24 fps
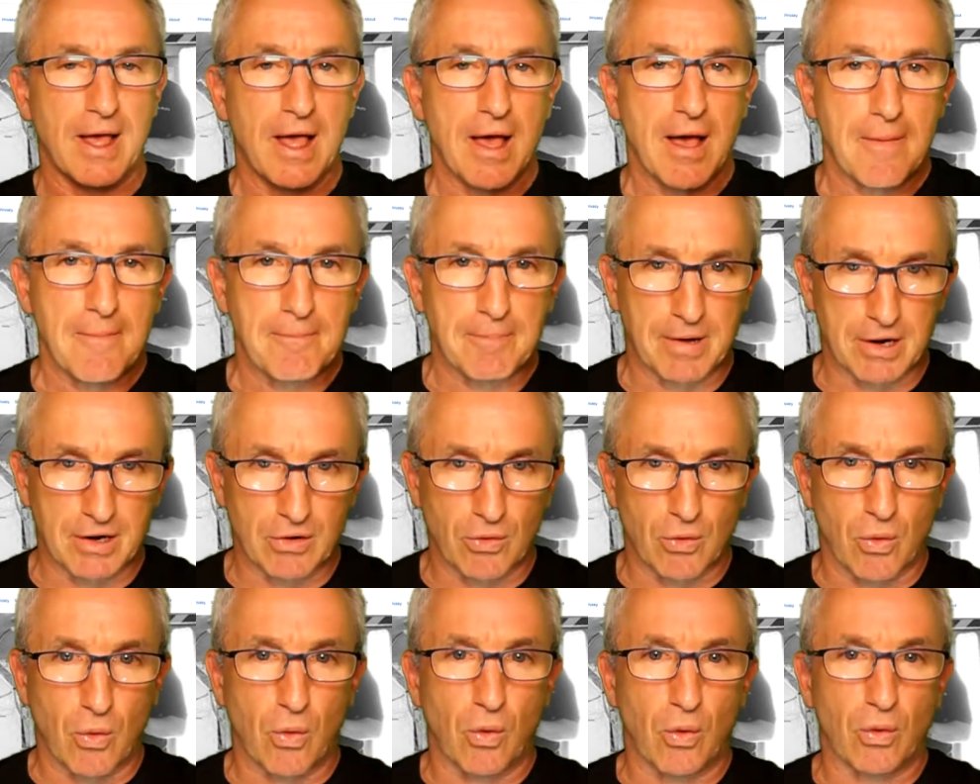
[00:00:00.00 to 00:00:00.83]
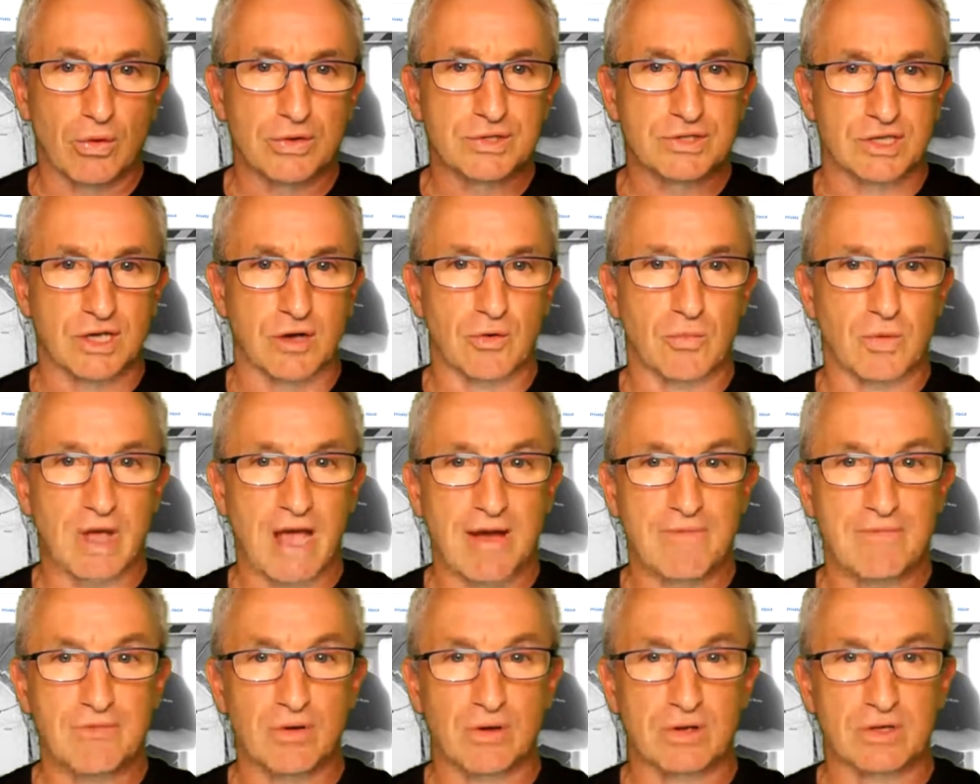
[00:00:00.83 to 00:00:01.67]
But also, we
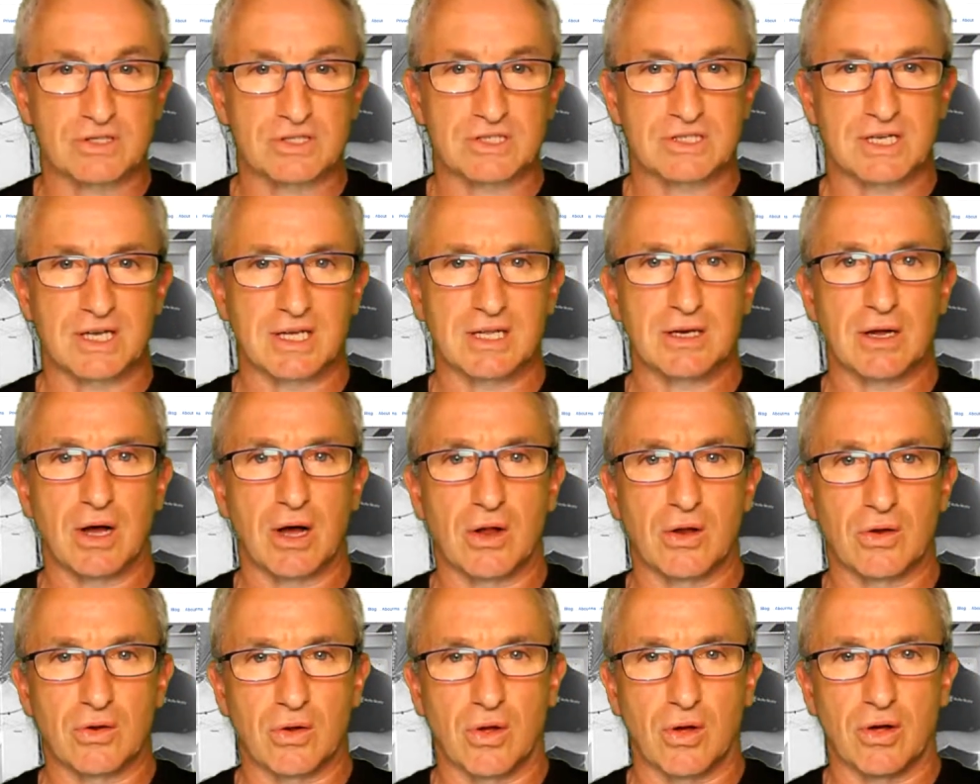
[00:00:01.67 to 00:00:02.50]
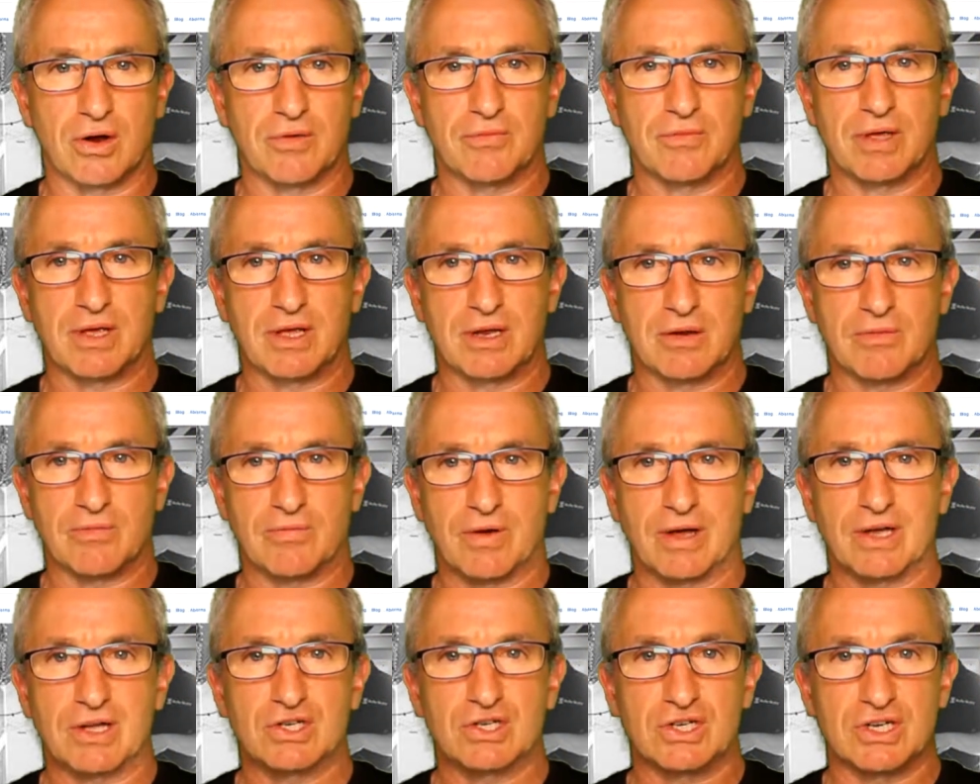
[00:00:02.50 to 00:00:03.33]
have not seen a lot of
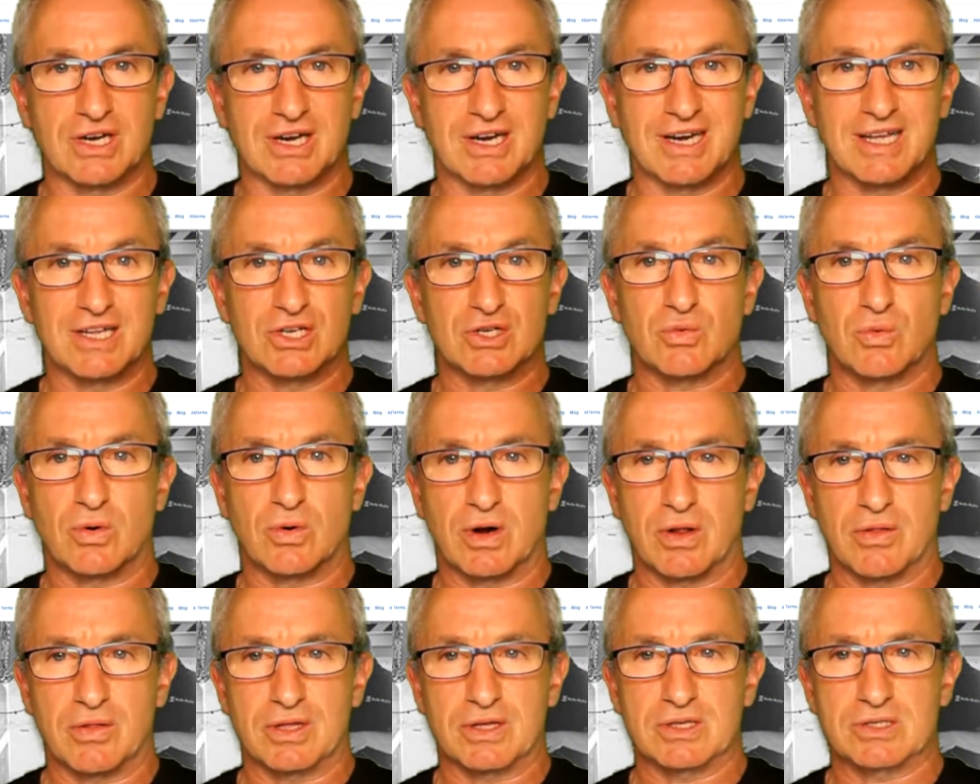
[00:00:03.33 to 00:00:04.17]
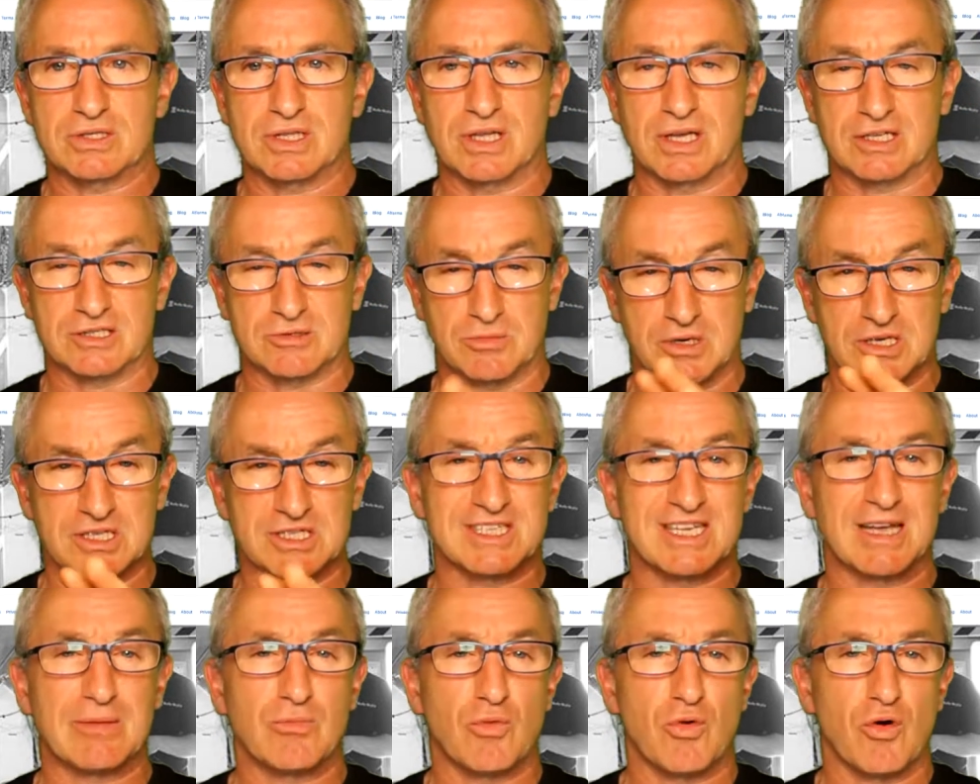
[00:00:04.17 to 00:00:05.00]
innovation in each one of these things. I'm going to
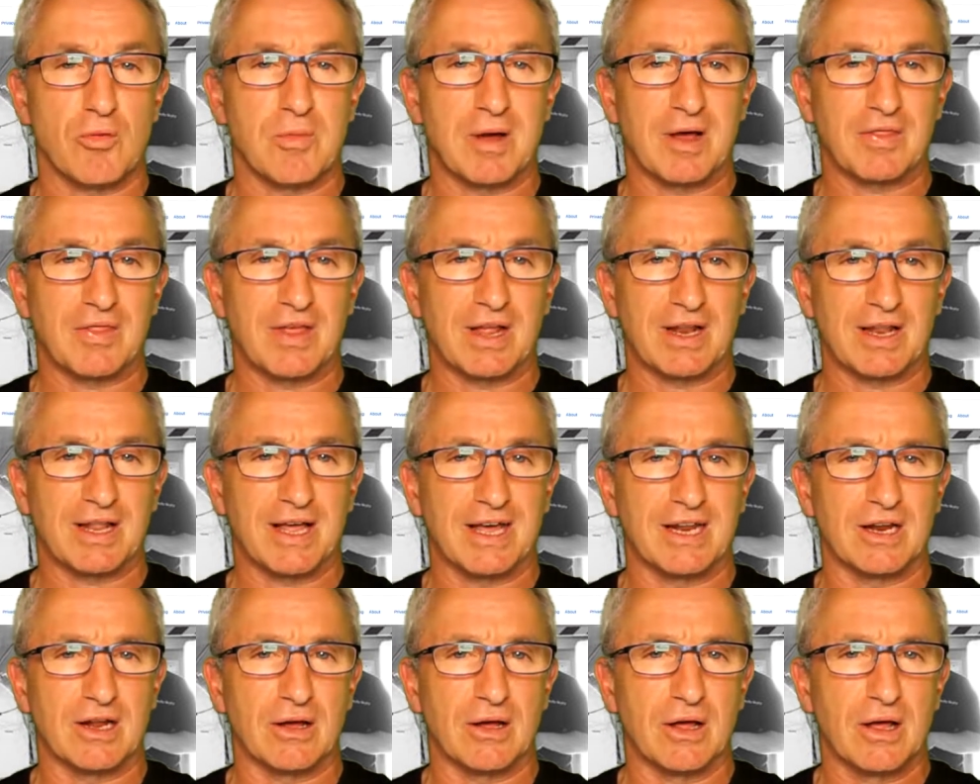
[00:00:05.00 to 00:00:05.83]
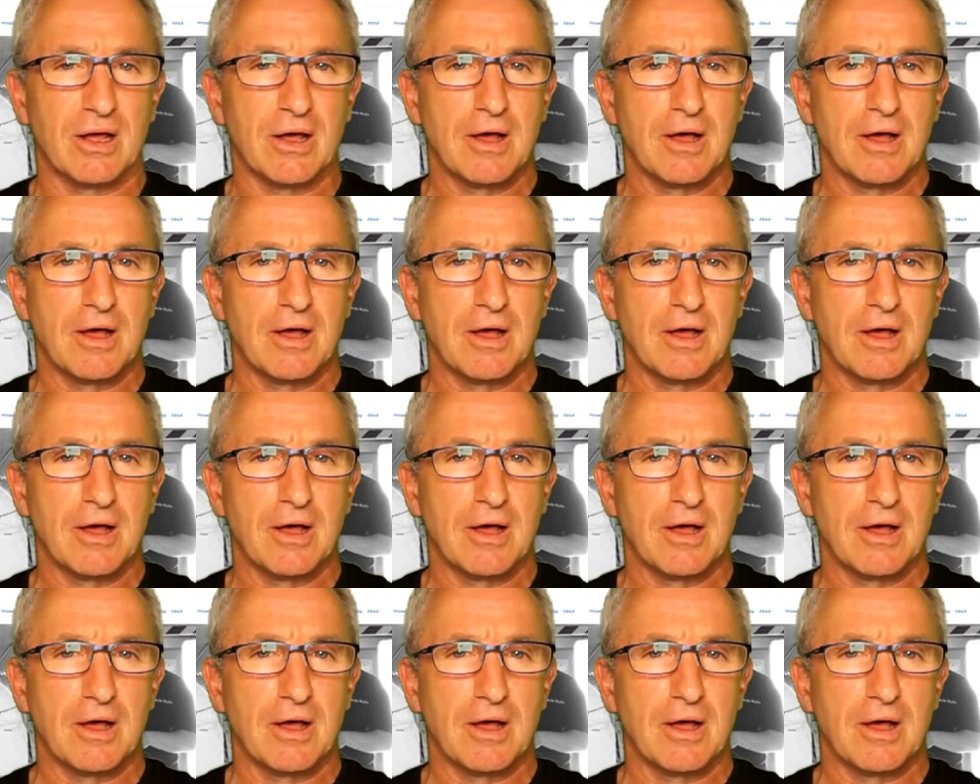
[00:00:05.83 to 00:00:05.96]
say more about that later.